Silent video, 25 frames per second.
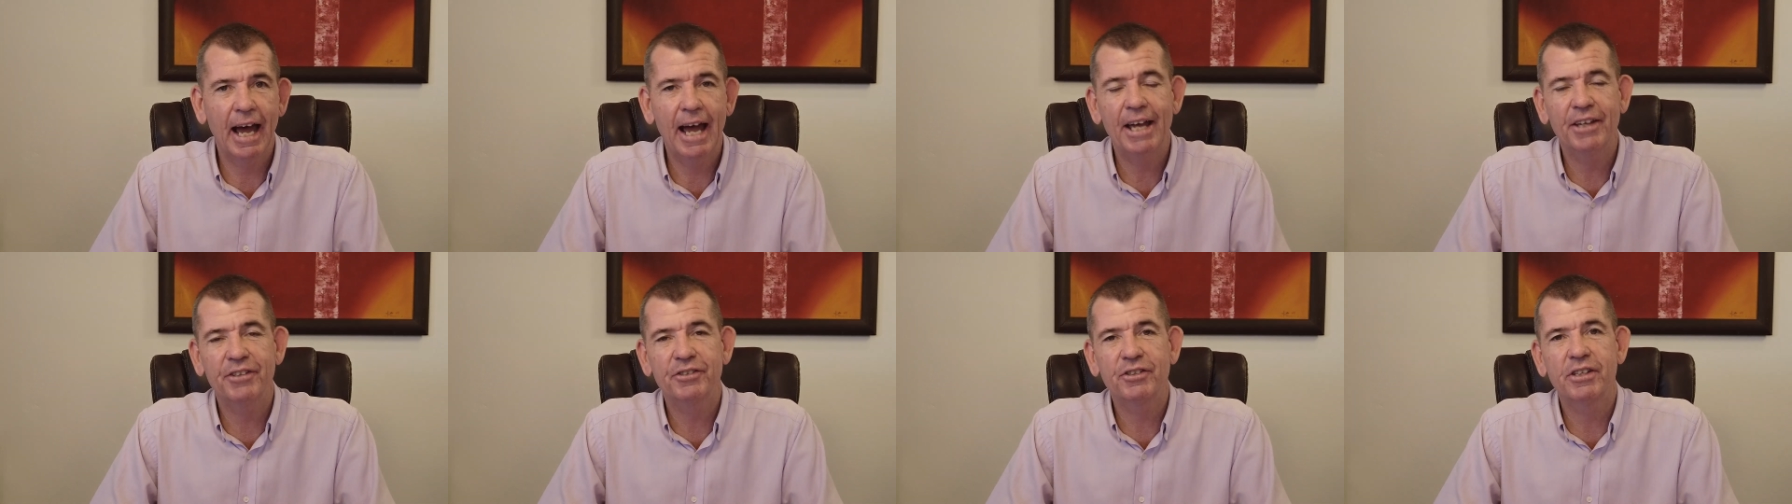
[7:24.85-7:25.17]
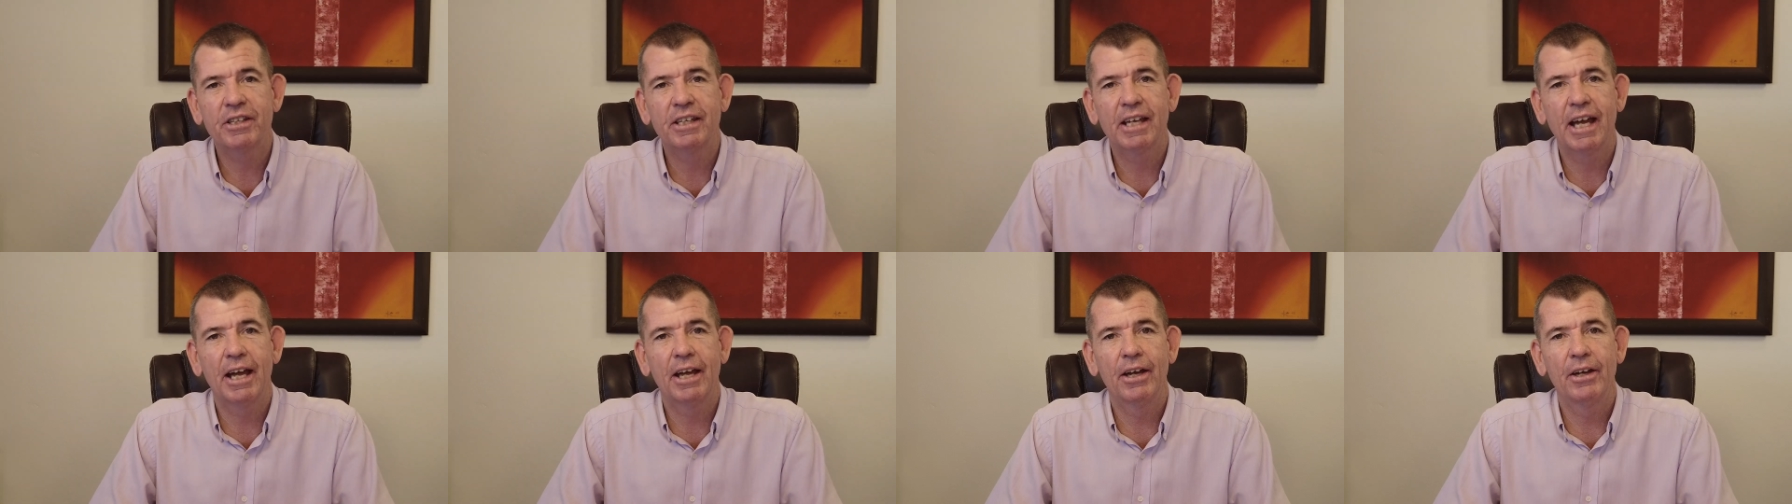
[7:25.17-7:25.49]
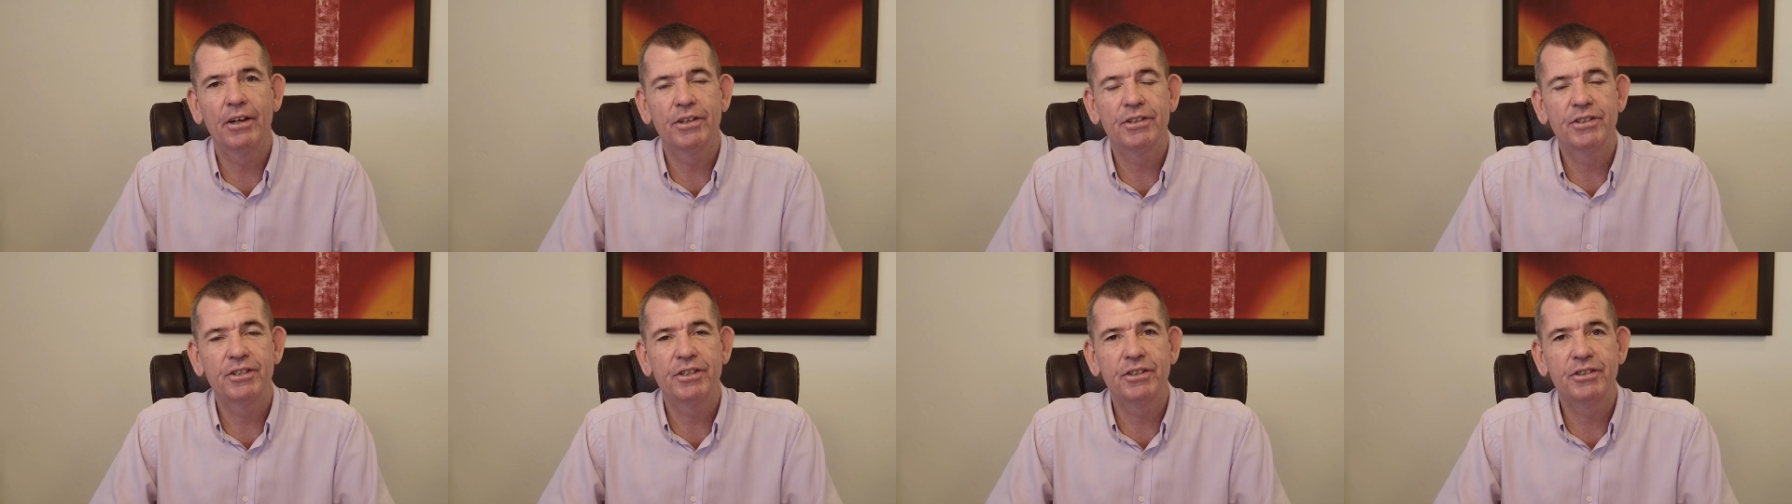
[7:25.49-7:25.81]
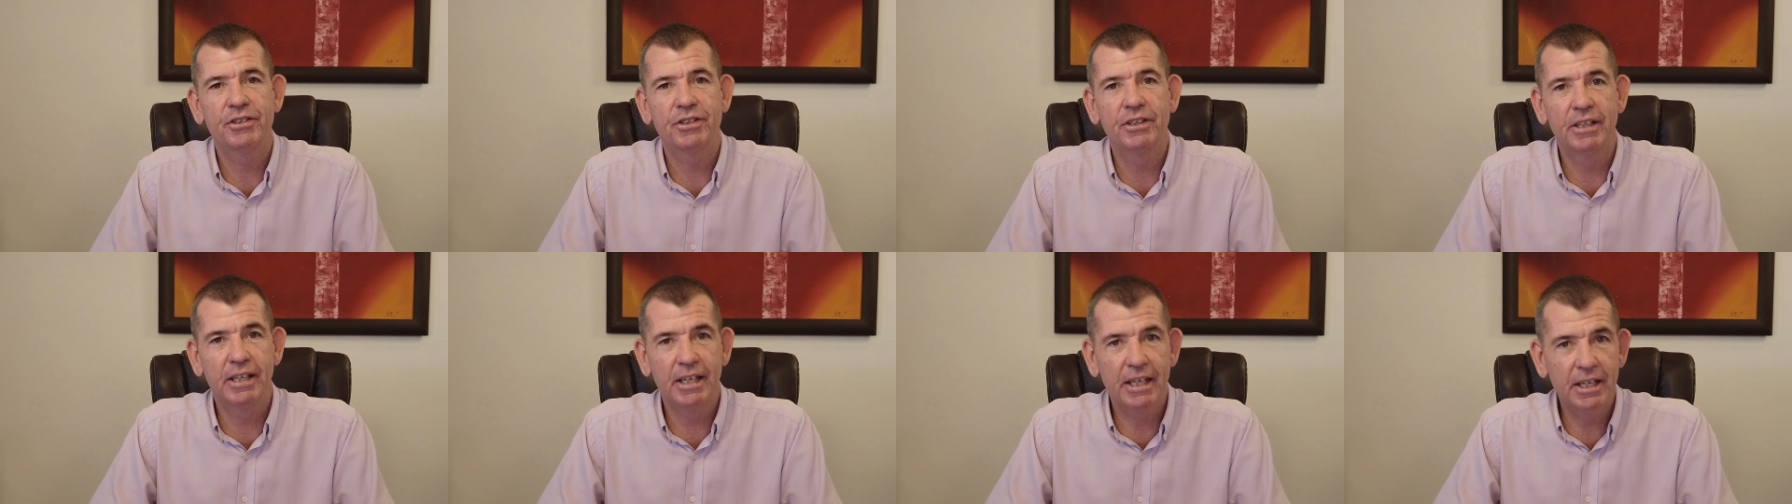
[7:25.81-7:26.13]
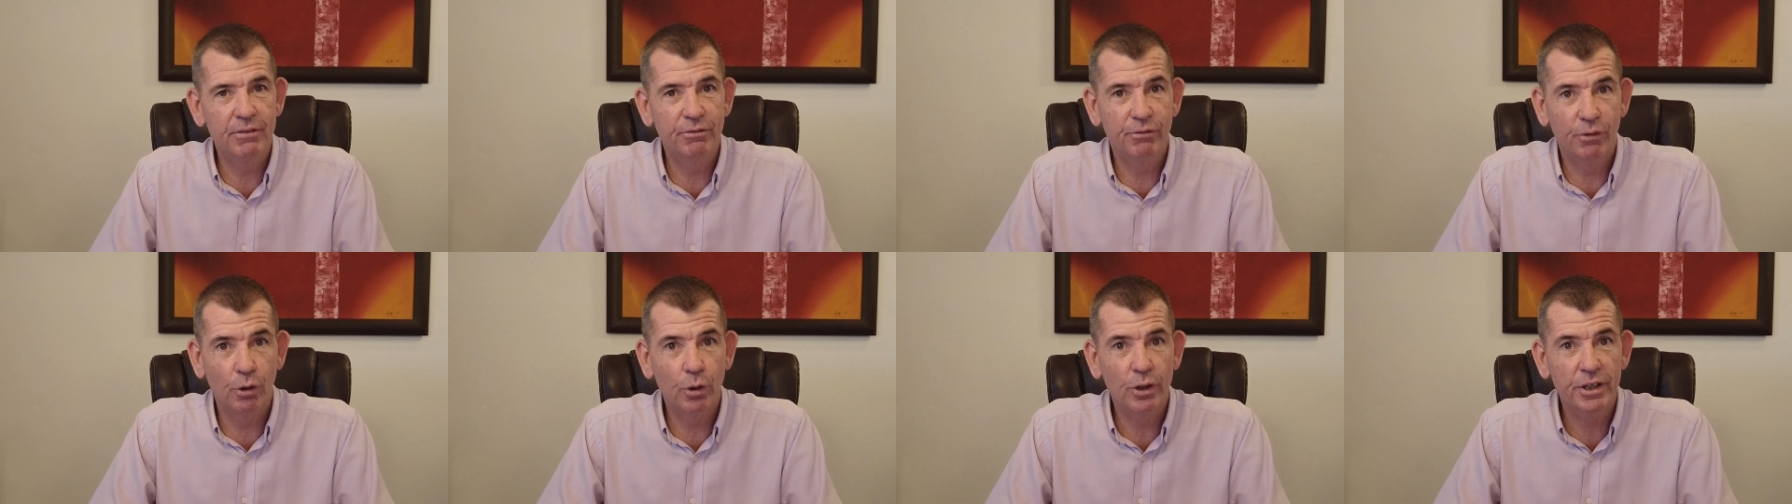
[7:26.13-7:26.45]
ask the AI assistant
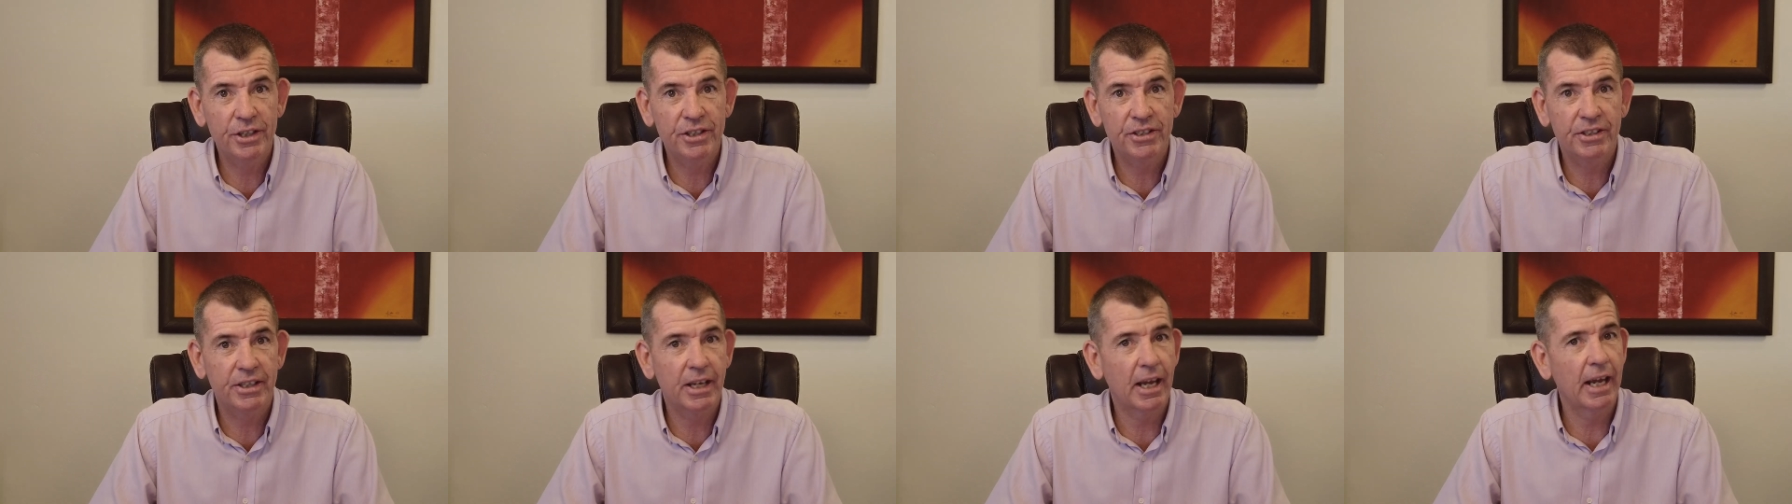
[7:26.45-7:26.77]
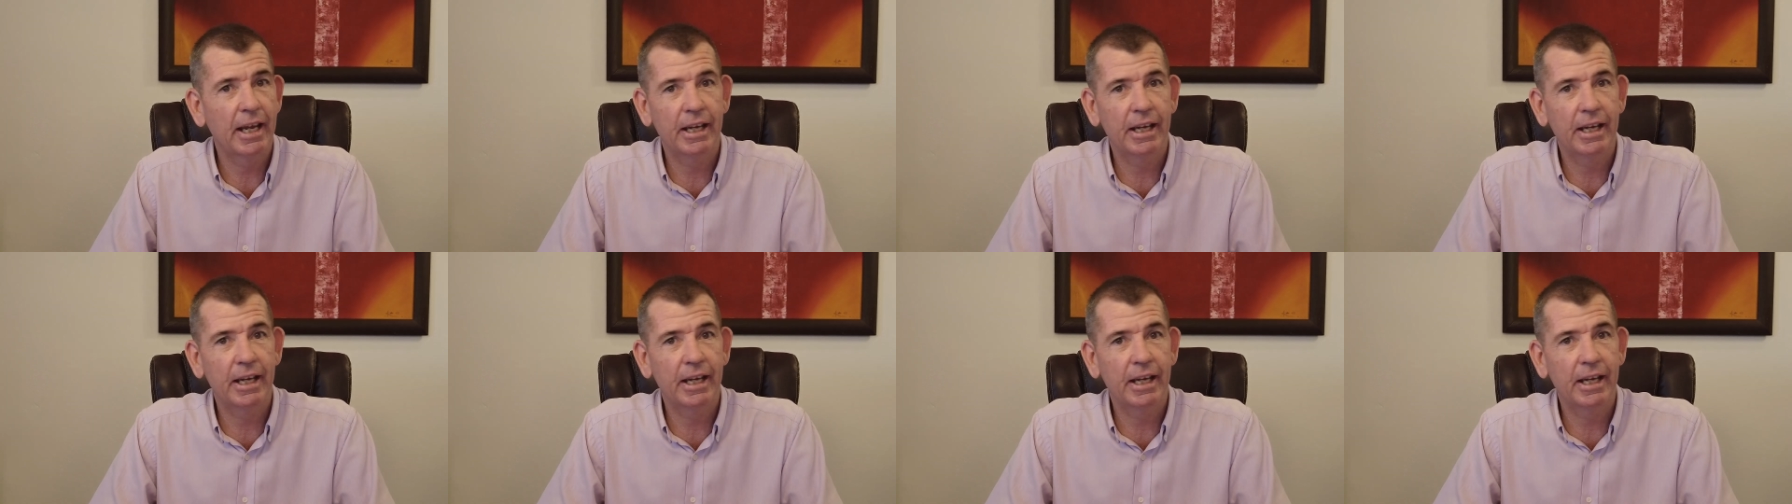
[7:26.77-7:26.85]
in voice